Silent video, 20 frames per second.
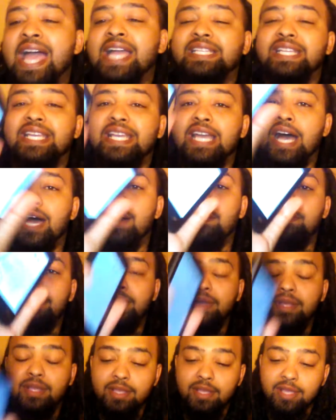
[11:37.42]
acting up.
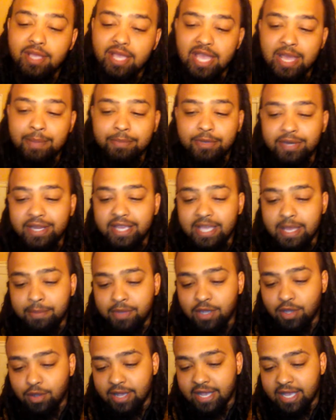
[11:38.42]
I'm
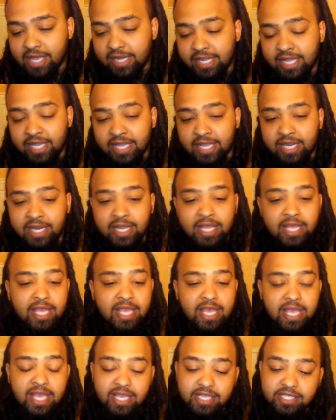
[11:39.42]
gonna go ahead and
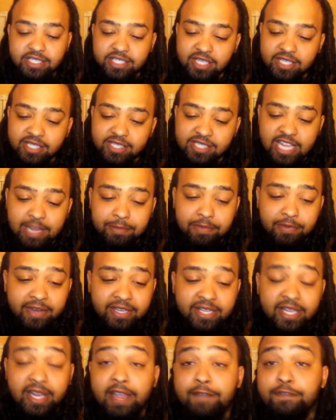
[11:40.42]
just stop it
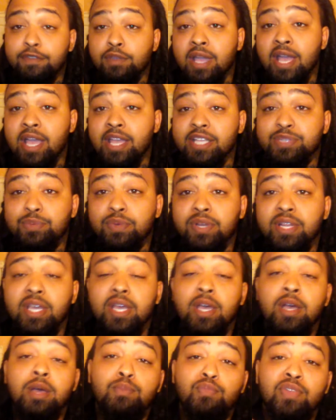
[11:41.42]
right there. If you guys
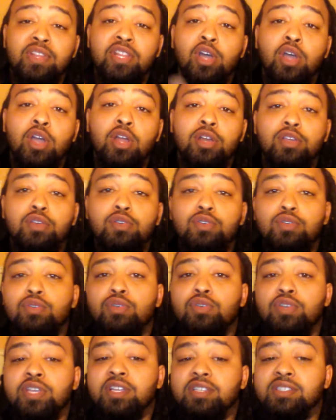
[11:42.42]
wanna read the
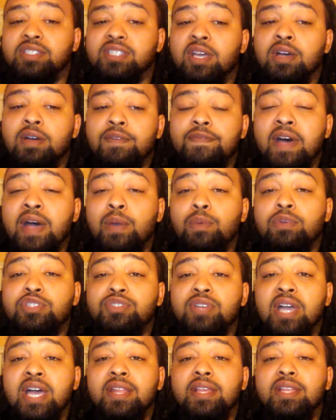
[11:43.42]
article yourself, I will
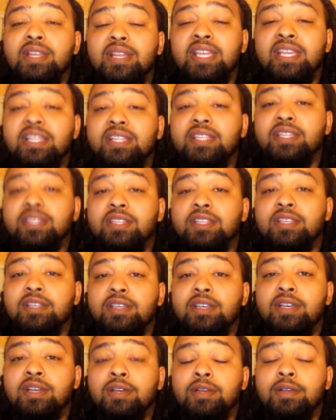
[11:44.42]
try to link
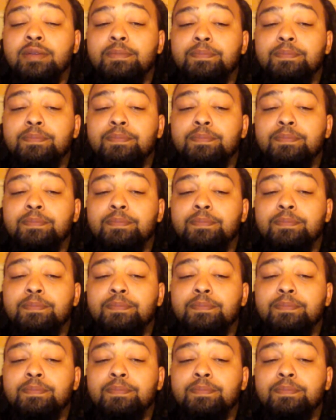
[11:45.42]
the